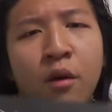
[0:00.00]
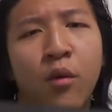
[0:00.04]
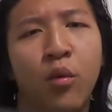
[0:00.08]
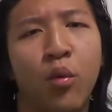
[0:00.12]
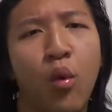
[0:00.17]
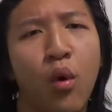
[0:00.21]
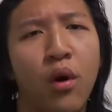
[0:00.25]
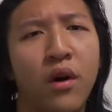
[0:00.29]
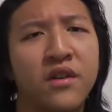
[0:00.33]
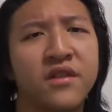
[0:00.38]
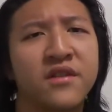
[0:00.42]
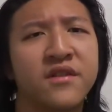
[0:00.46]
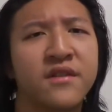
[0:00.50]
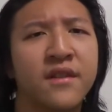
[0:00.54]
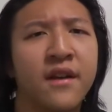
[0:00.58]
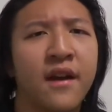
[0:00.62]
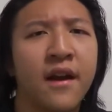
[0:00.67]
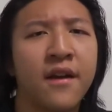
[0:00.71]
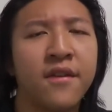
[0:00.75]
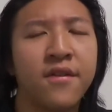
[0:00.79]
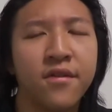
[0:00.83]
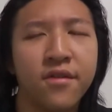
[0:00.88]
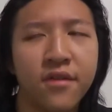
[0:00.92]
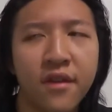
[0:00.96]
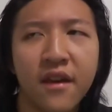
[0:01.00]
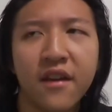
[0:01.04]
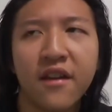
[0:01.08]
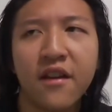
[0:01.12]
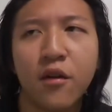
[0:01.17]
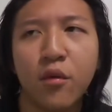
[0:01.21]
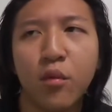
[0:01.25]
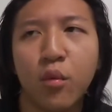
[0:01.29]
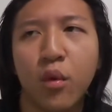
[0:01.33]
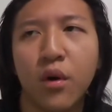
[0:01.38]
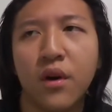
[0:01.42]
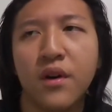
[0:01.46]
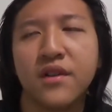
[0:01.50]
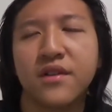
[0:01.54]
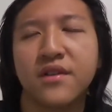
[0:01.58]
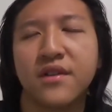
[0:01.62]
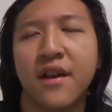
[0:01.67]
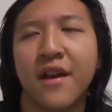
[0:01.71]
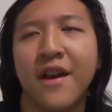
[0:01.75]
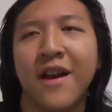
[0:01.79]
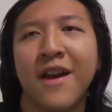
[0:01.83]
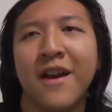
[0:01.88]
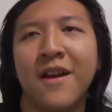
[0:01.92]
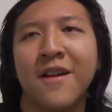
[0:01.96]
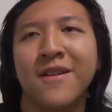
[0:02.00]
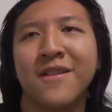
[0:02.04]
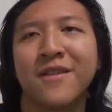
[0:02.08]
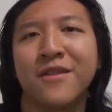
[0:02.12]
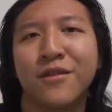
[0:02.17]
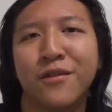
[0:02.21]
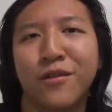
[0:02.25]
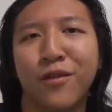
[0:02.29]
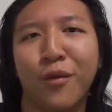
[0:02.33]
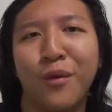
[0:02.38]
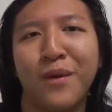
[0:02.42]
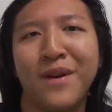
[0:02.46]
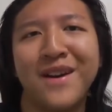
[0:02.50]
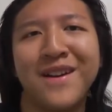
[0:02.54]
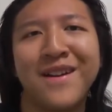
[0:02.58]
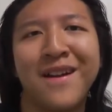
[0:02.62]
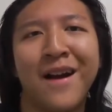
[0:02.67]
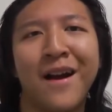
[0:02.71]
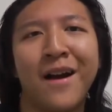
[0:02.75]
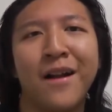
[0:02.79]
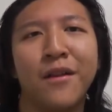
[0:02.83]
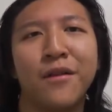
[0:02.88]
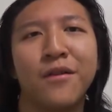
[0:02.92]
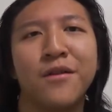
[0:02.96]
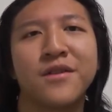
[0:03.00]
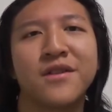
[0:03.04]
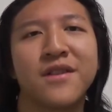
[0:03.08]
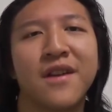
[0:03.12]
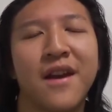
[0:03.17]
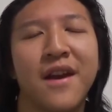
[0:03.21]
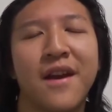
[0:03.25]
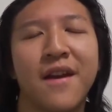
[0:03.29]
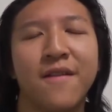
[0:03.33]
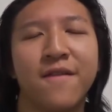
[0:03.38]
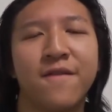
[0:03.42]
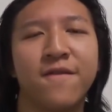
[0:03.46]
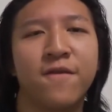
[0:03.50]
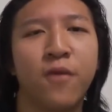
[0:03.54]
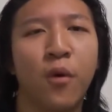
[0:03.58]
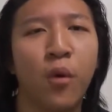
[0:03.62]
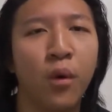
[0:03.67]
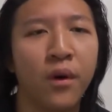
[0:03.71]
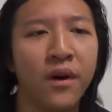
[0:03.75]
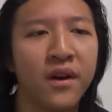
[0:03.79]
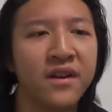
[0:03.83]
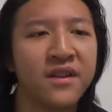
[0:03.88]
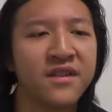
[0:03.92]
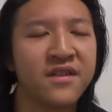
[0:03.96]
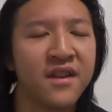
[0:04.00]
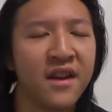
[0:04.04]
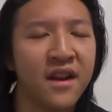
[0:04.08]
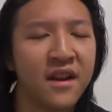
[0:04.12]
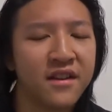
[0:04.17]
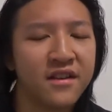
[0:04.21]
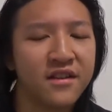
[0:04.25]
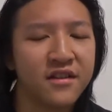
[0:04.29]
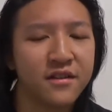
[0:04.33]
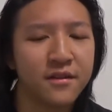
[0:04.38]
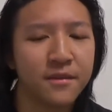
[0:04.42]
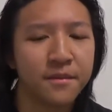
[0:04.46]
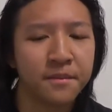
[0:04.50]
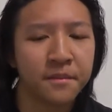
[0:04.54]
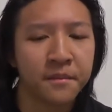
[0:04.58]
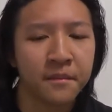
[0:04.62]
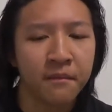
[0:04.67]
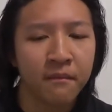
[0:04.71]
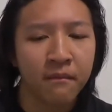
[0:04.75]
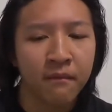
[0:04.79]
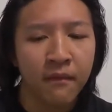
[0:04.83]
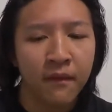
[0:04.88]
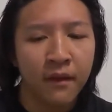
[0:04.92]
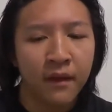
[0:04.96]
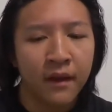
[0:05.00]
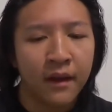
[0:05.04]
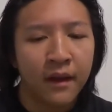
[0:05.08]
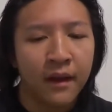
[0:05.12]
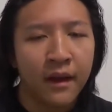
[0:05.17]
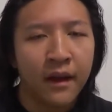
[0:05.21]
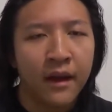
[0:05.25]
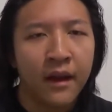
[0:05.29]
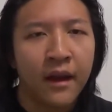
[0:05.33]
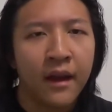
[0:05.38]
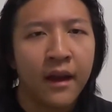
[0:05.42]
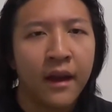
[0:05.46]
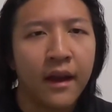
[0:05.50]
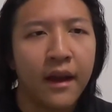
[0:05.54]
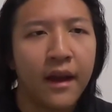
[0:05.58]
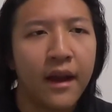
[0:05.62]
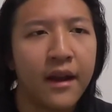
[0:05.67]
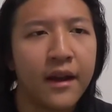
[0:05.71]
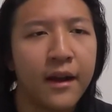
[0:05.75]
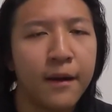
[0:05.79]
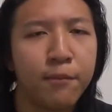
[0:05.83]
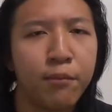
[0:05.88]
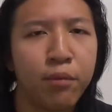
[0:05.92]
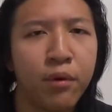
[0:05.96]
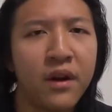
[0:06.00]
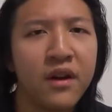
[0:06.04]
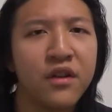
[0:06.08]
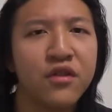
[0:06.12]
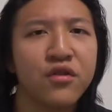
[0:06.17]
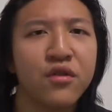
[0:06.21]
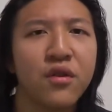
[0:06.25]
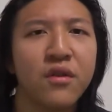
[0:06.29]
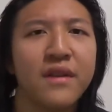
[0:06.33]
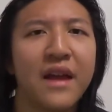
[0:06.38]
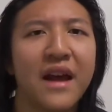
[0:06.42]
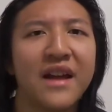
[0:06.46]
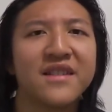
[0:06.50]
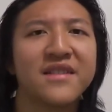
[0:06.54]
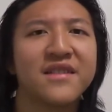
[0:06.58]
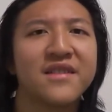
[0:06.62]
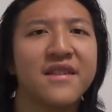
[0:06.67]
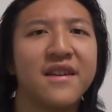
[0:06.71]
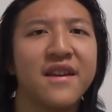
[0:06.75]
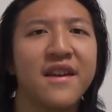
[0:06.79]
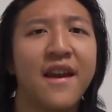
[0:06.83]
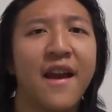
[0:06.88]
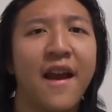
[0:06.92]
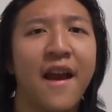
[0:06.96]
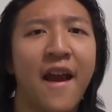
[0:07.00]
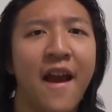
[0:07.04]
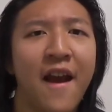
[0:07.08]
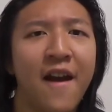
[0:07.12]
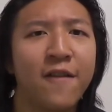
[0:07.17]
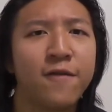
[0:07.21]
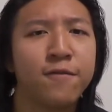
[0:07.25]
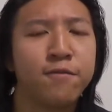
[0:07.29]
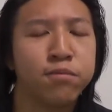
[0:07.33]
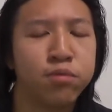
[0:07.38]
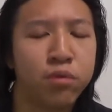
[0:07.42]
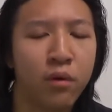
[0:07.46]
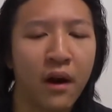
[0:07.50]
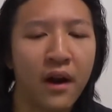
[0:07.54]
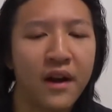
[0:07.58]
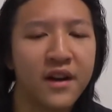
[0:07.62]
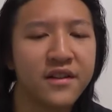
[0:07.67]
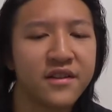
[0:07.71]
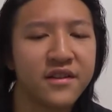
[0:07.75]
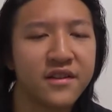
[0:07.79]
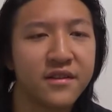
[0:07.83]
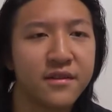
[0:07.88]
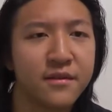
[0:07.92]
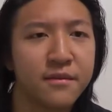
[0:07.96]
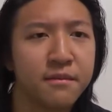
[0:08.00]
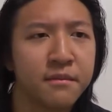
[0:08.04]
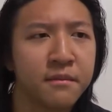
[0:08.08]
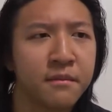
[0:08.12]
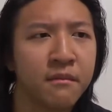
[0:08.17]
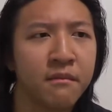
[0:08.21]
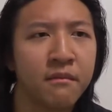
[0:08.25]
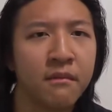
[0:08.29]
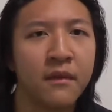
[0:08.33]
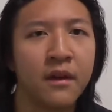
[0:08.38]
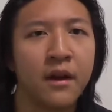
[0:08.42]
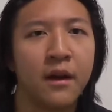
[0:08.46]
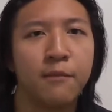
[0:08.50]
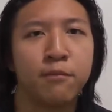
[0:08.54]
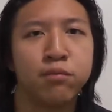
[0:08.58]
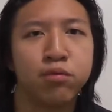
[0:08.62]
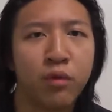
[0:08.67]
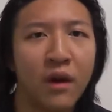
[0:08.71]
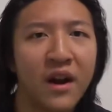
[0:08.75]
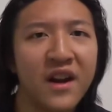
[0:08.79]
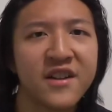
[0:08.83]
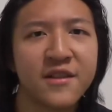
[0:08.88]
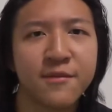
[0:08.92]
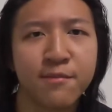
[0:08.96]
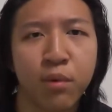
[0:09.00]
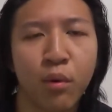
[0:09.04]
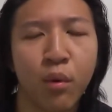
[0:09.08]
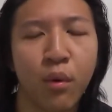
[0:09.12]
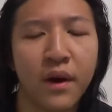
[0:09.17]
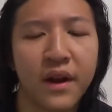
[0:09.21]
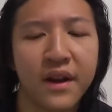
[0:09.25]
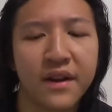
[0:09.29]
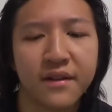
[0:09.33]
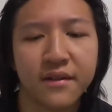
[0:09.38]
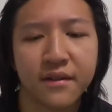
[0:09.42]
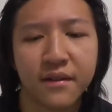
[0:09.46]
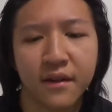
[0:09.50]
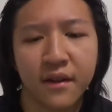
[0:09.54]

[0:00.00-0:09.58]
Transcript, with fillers: was, I think it was $3.40. And I'm pretty sure that's the half price, uh, price point.